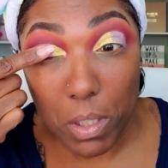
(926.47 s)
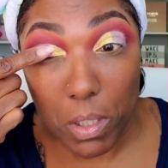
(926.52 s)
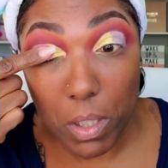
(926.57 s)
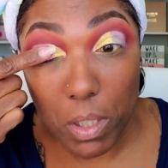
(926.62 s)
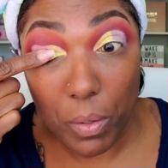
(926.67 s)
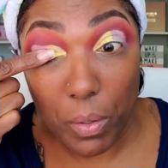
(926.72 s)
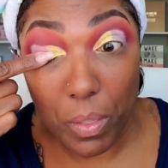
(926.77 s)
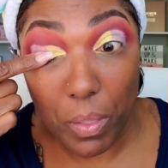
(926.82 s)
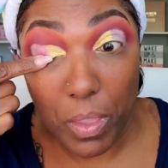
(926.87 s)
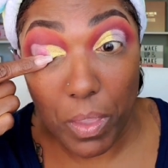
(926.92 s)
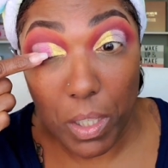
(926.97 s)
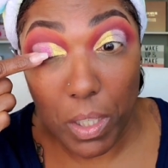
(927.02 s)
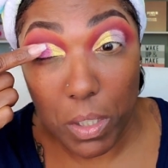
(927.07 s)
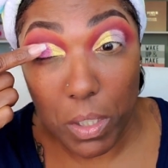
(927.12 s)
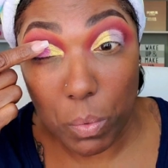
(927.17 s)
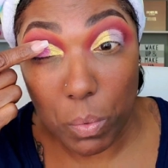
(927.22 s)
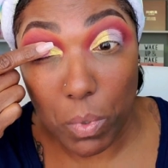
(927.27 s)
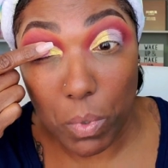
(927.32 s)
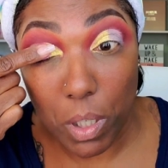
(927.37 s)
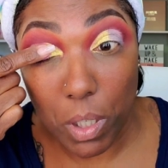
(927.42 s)
So
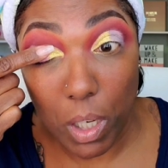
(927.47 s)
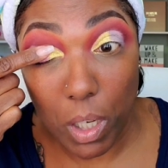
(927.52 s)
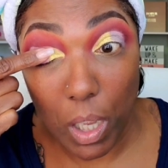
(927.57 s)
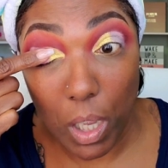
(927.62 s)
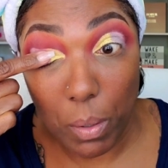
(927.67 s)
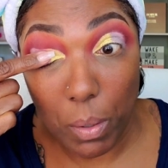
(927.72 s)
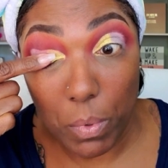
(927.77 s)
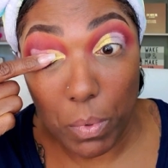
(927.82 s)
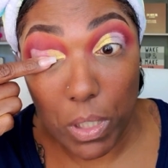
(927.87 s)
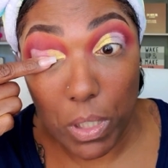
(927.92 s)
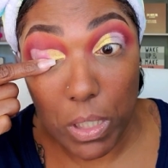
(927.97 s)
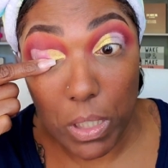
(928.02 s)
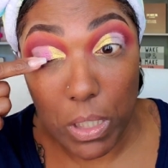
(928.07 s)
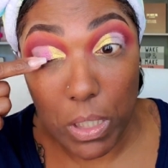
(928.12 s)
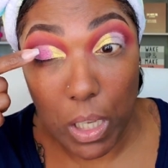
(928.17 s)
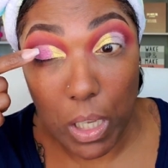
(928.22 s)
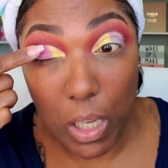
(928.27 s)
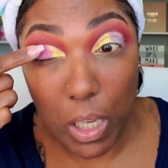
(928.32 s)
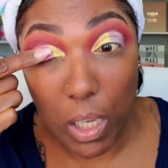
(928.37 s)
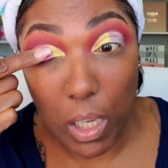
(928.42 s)
this one, I would
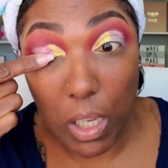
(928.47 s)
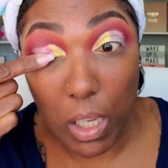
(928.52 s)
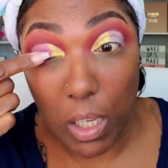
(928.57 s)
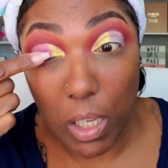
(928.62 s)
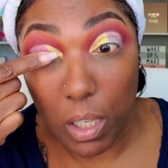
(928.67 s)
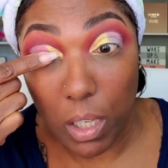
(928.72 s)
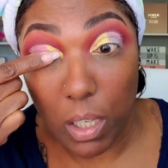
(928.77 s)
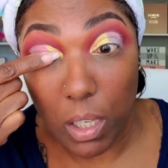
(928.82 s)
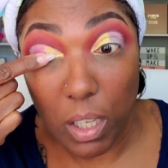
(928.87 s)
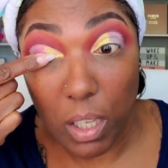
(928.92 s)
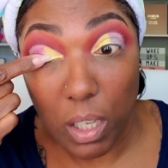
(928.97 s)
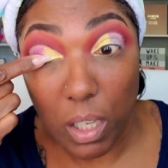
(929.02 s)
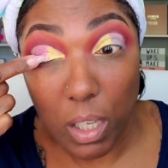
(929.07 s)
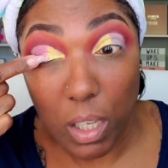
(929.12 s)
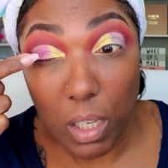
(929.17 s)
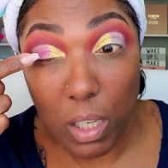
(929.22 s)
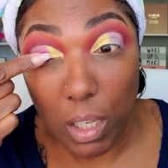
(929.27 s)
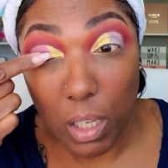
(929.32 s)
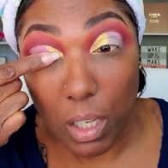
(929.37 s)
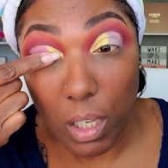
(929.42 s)
say,
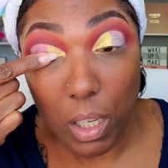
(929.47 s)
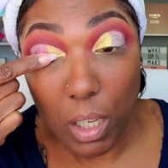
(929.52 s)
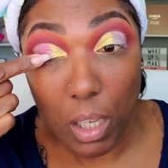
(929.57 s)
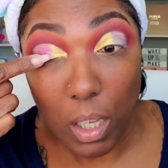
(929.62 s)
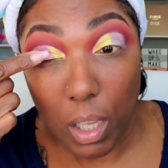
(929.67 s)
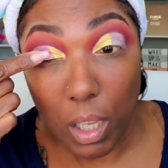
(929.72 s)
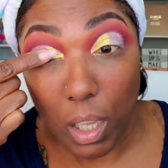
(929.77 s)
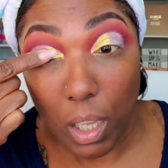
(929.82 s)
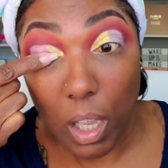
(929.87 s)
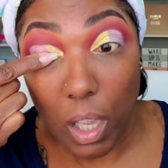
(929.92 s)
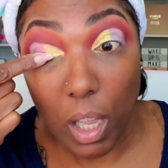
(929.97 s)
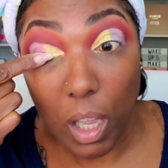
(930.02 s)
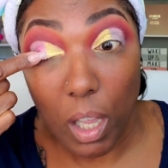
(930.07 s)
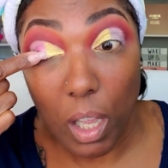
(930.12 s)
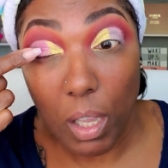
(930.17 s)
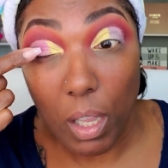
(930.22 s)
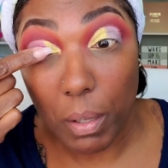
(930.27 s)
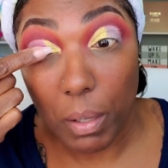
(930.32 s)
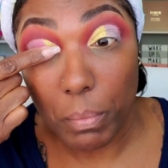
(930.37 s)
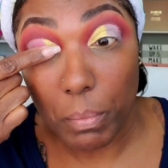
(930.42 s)

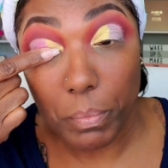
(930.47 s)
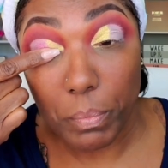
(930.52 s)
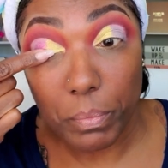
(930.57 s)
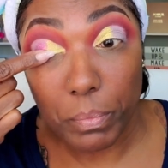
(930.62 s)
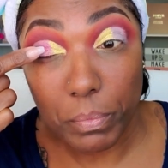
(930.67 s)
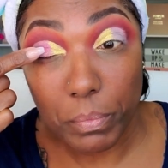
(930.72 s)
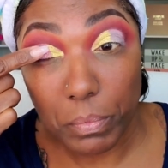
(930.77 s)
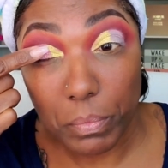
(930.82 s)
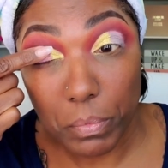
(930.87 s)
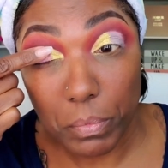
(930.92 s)
um,